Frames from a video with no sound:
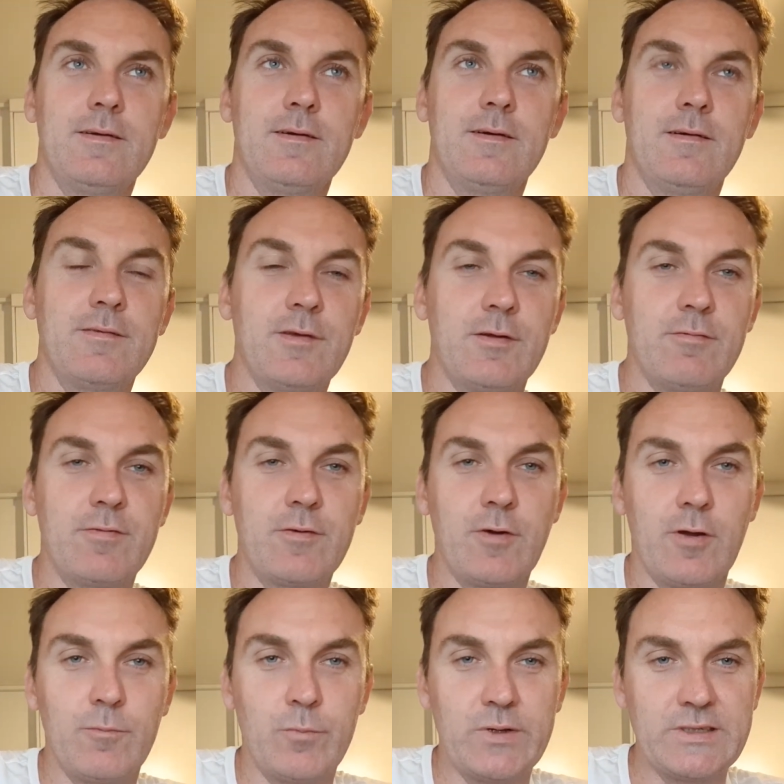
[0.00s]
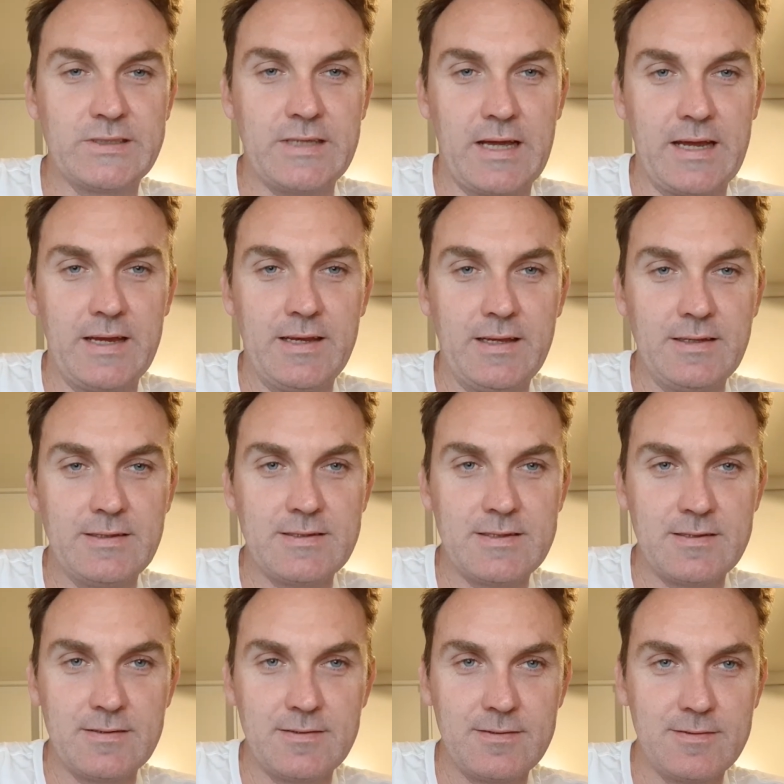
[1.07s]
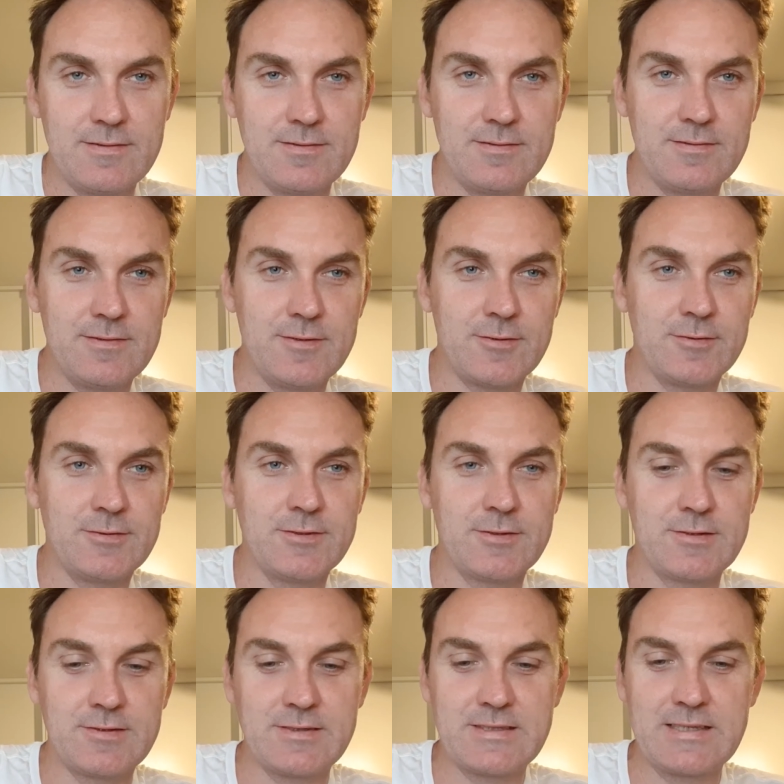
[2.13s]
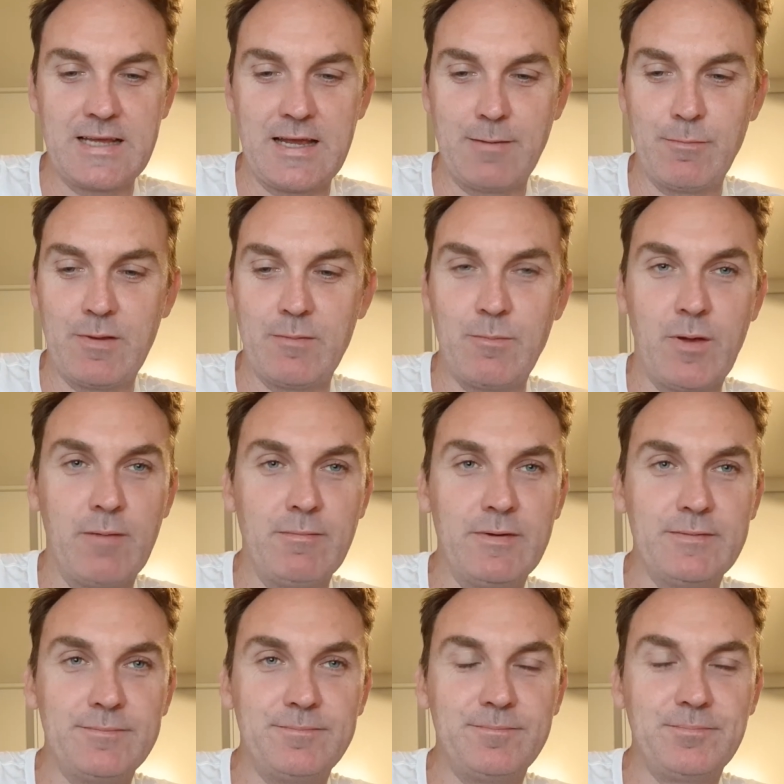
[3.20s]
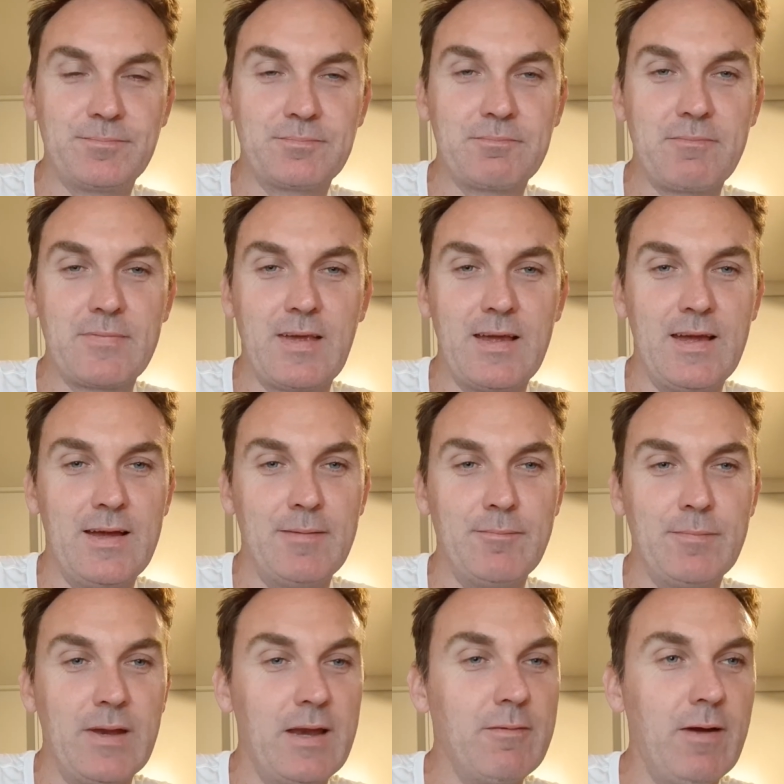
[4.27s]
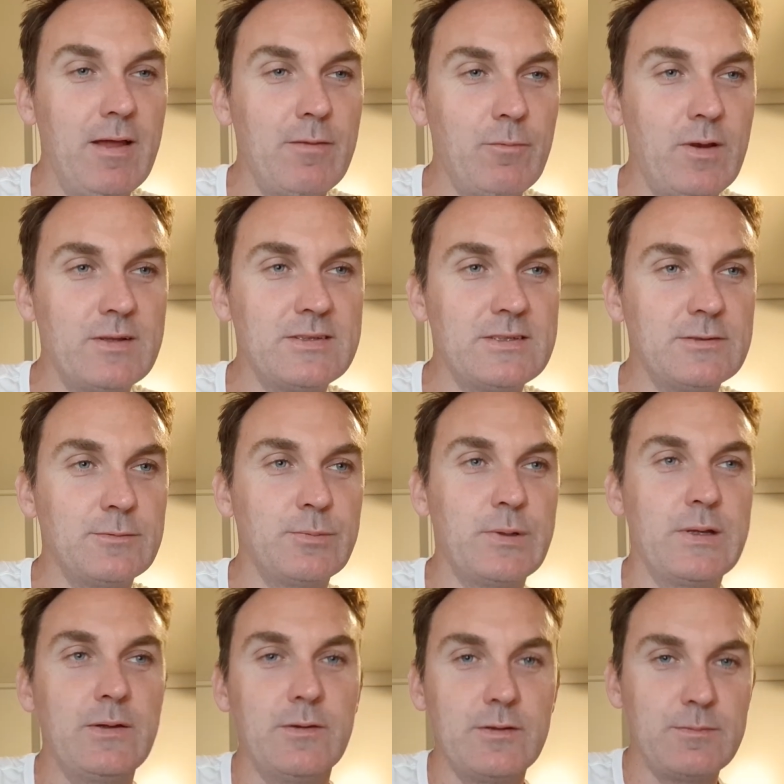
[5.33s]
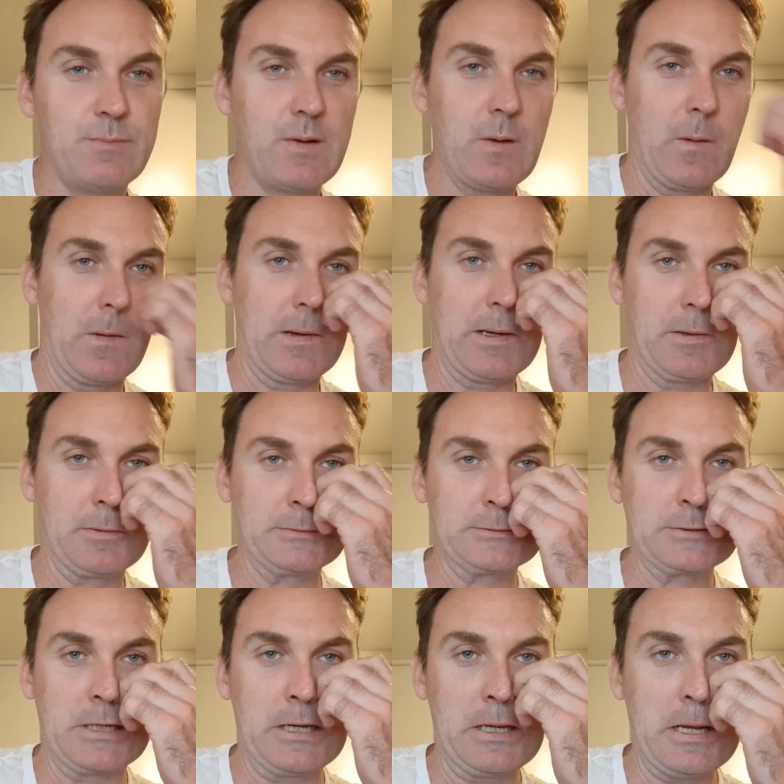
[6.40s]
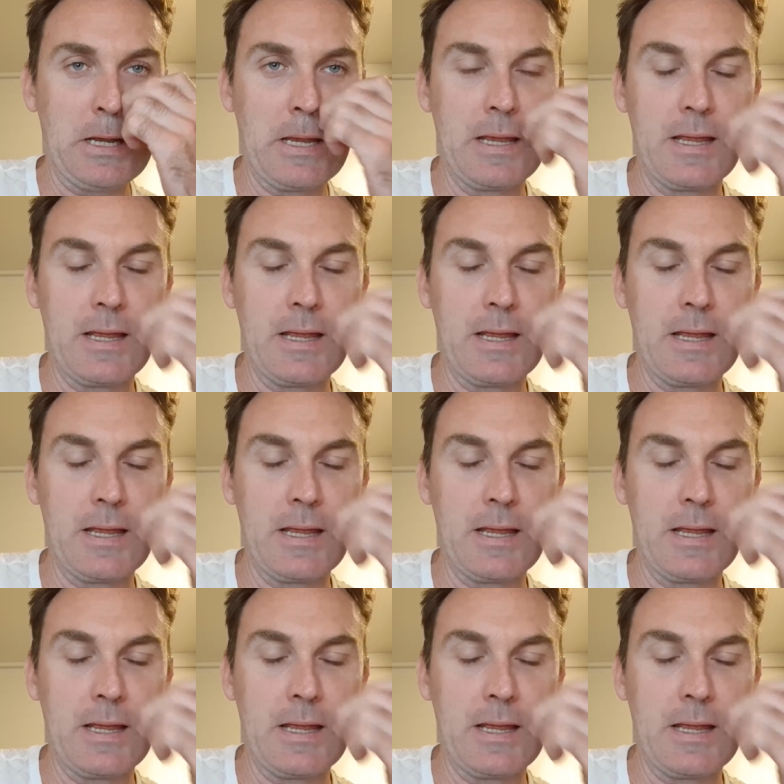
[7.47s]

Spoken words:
I've sort of forgotten which day it is. They're all sort of the same at the moment. But anyway, the weather's still pretty good. It's a bit hot here in Australia.